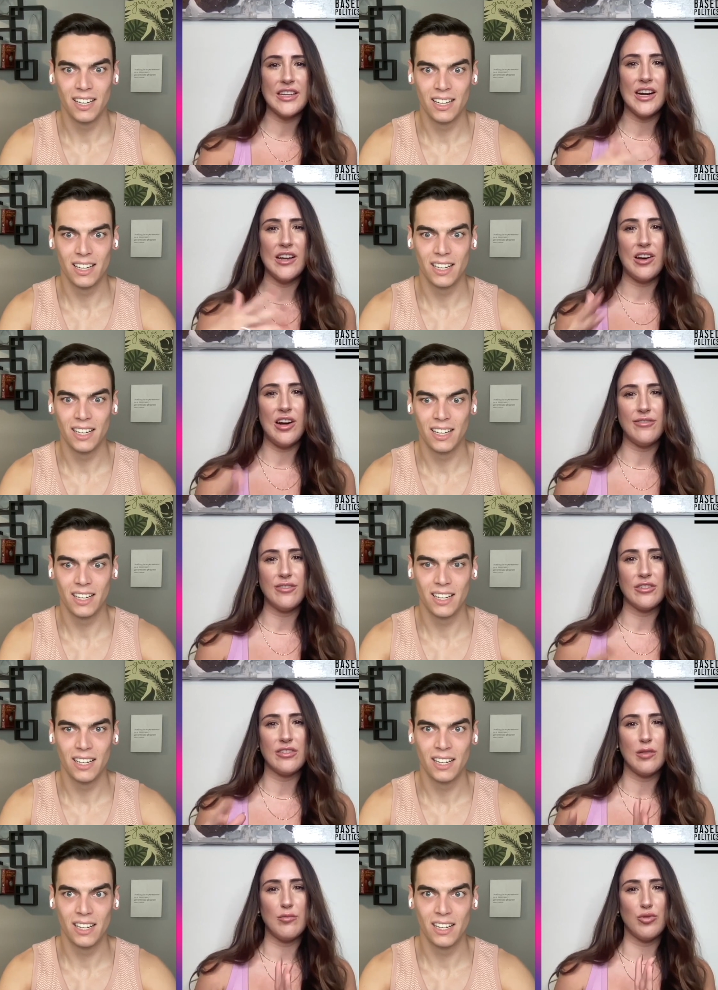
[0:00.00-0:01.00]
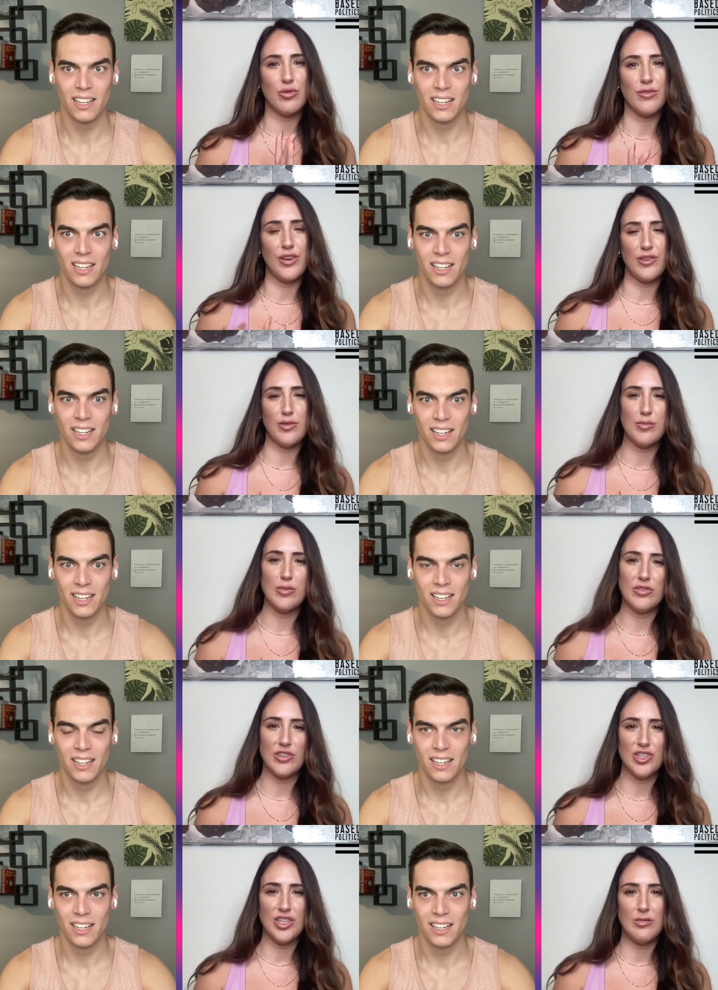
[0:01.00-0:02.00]
Speaker 1: got offered some sort of other
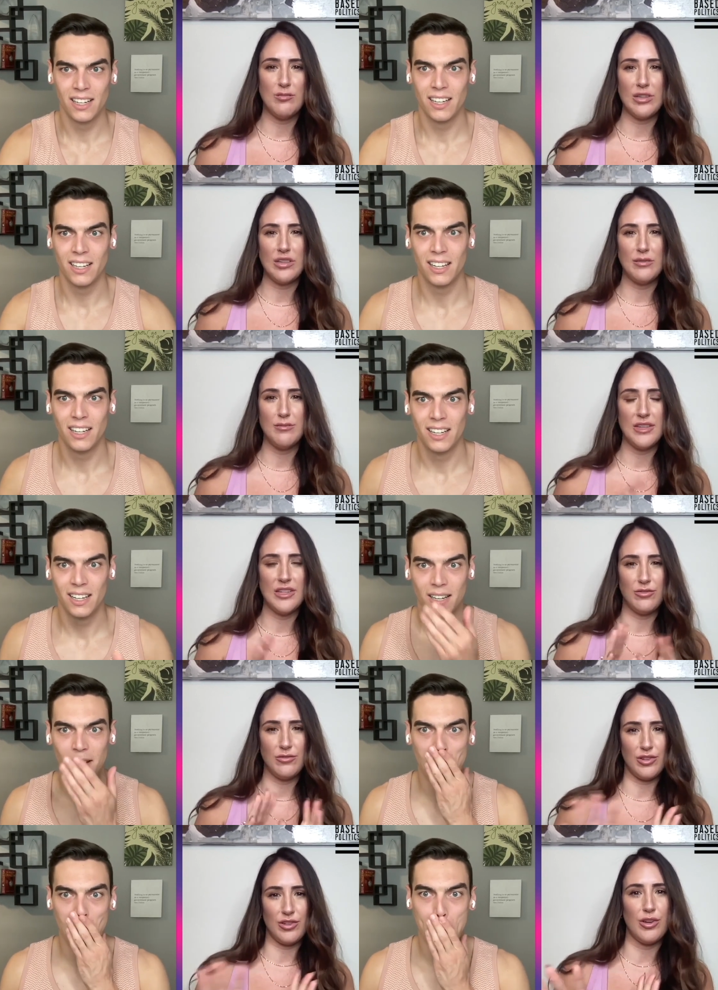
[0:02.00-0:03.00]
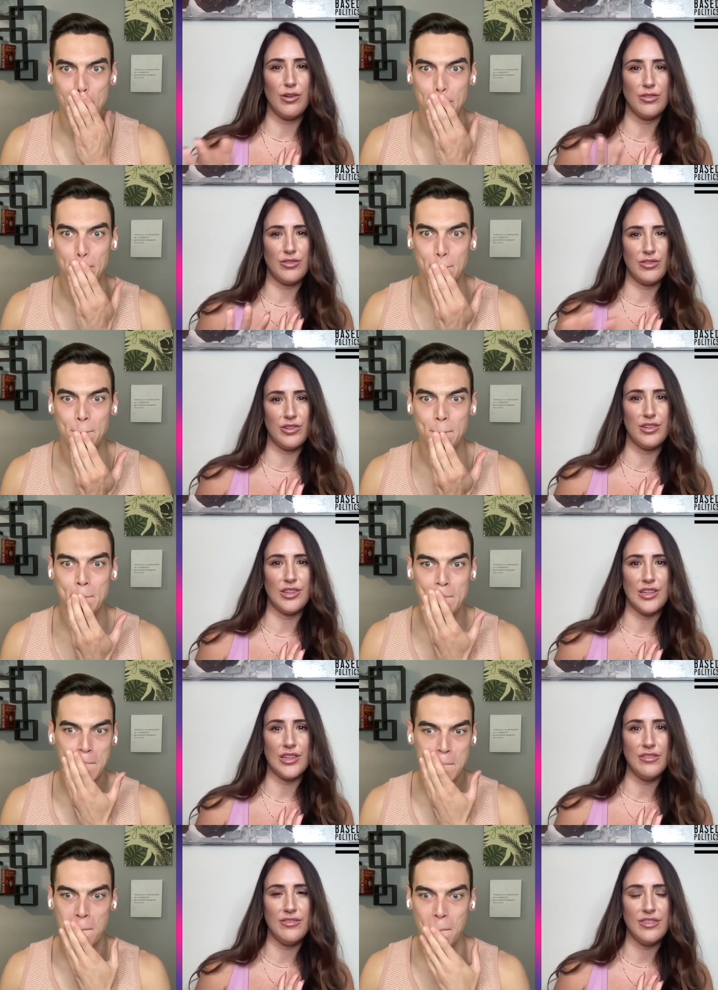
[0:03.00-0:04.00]
position, but he's being sort of coaxed to
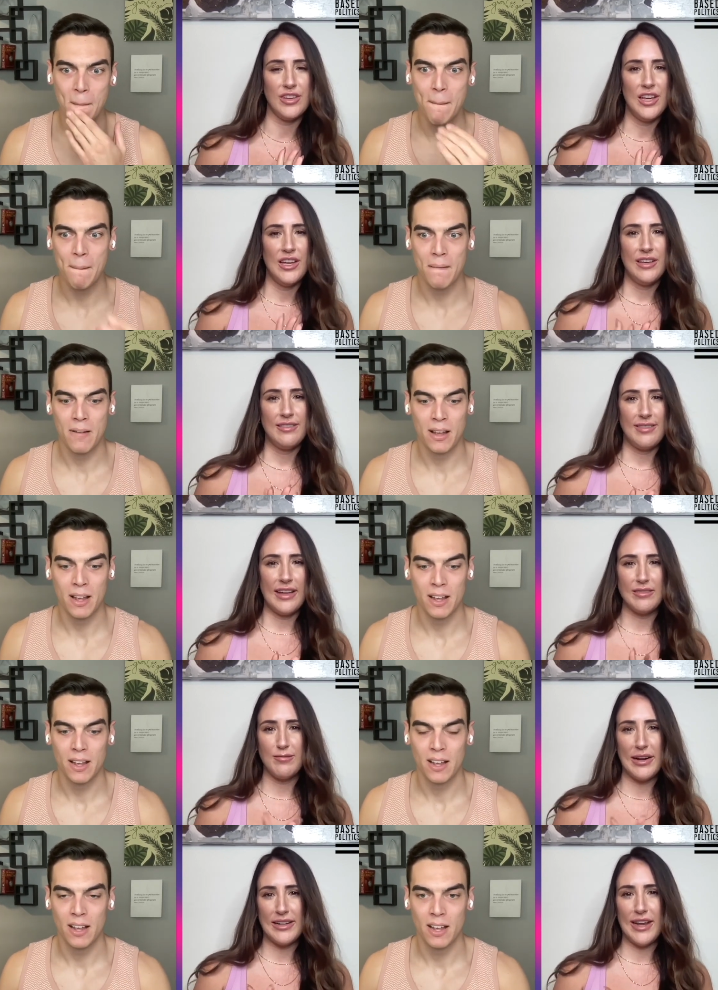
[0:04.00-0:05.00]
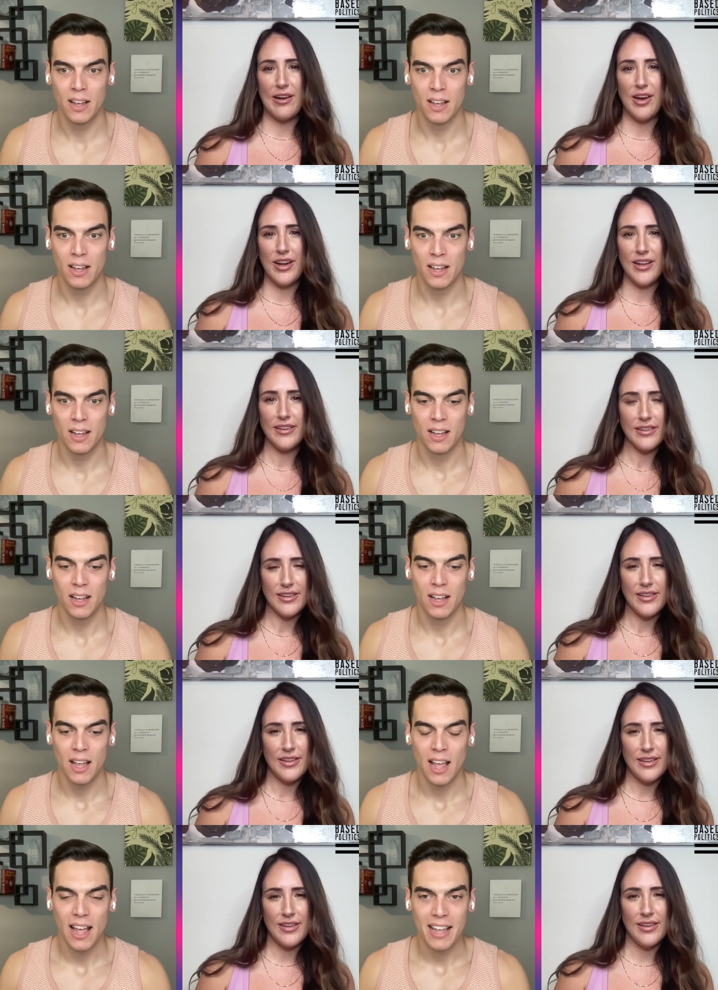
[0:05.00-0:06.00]
leave. That's my take on it.
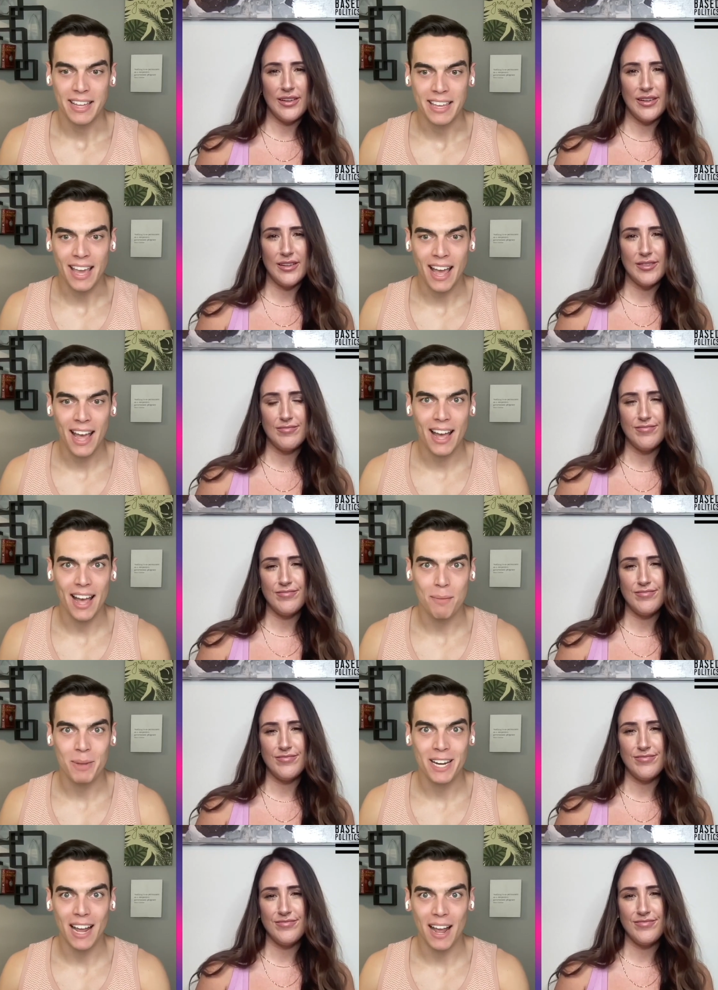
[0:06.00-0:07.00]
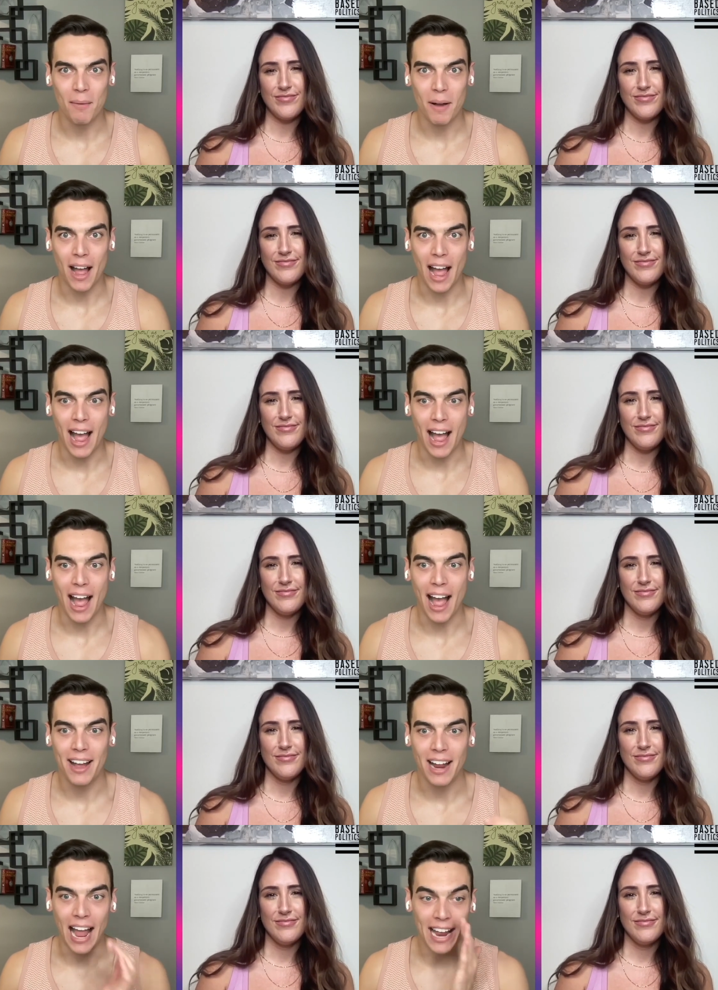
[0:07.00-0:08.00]
Speaker 2: Yeah, I mean,
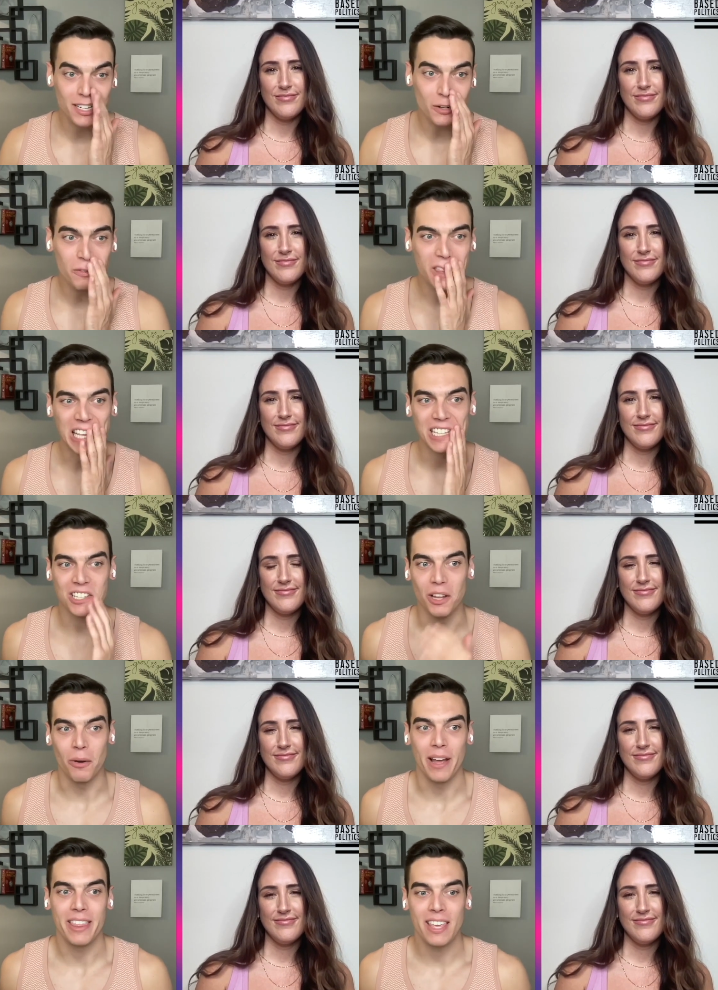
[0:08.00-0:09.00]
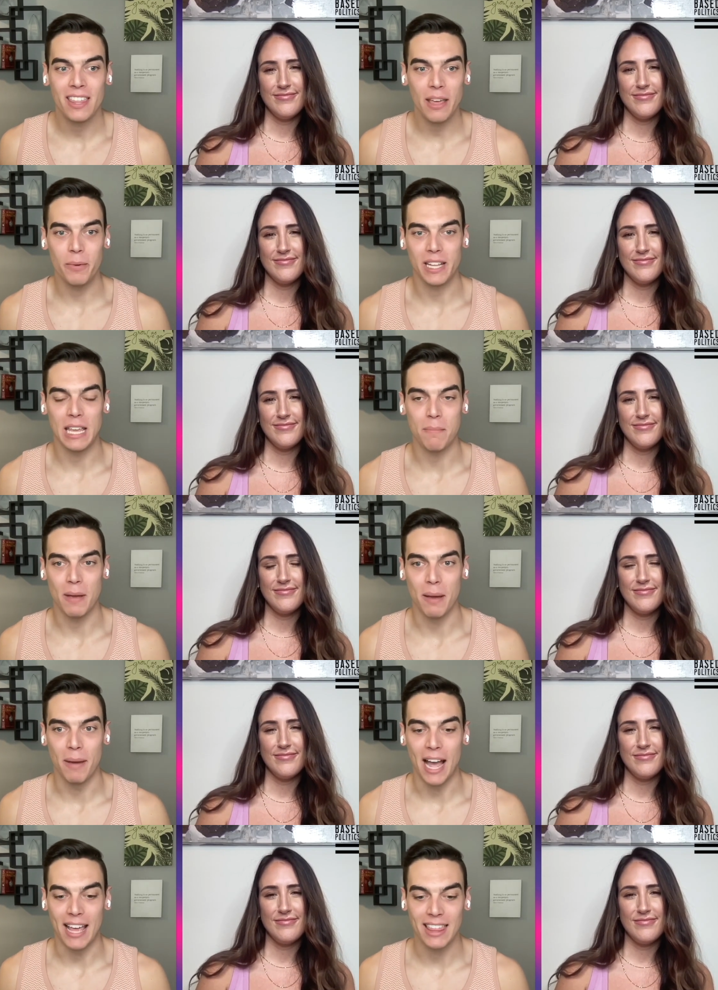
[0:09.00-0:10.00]
I don't think so. I think they would keep him.
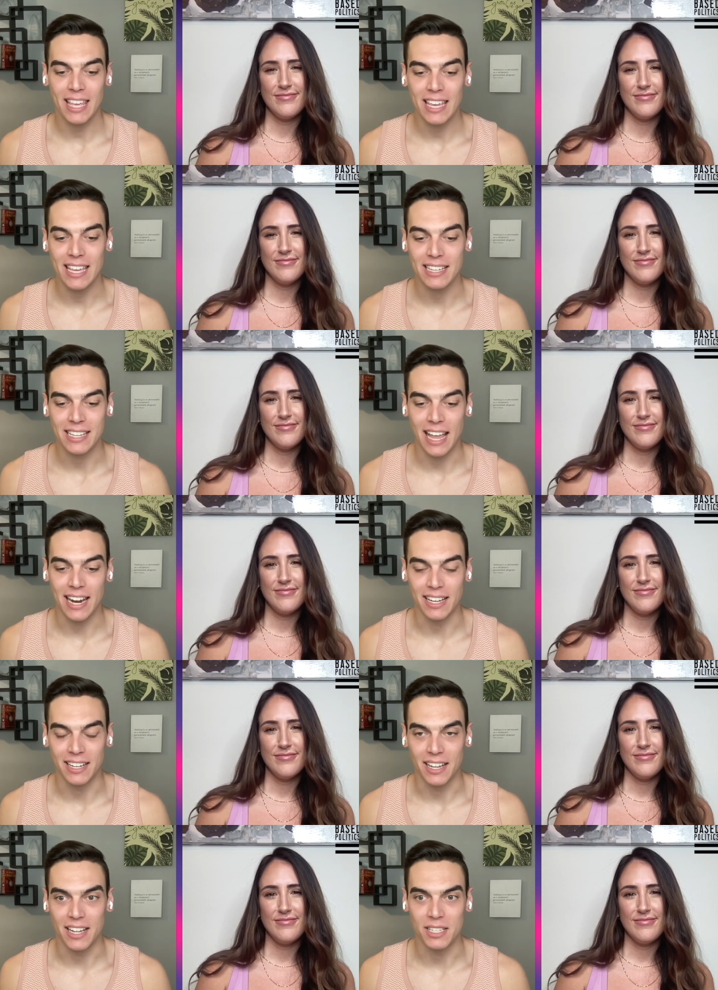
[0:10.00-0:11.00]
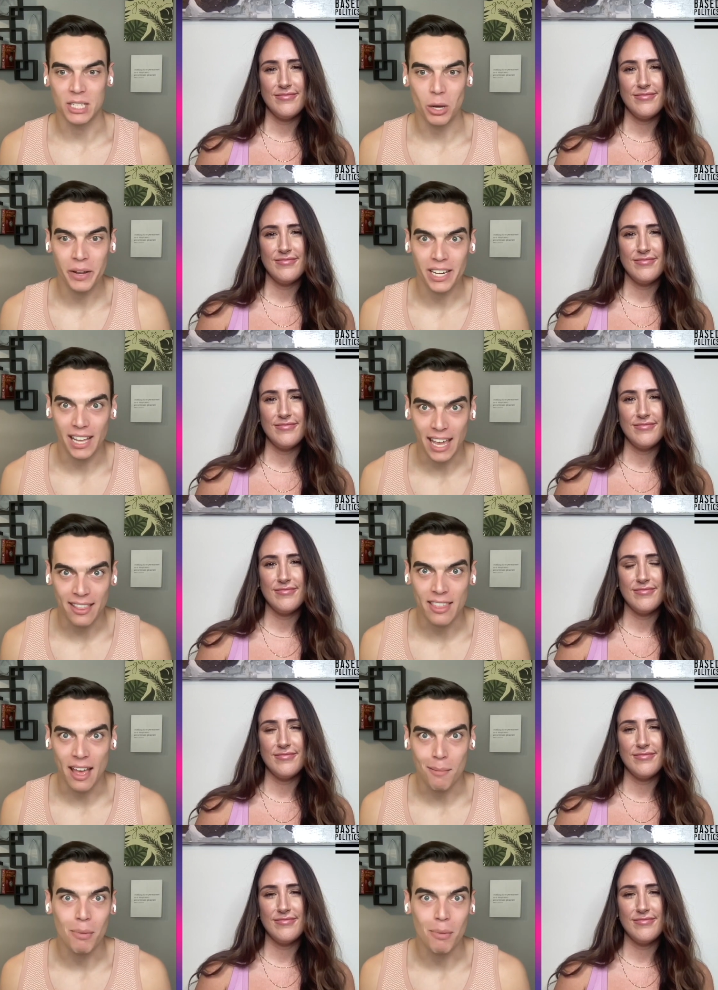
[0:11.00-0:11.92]
I think he's getting he's going to get that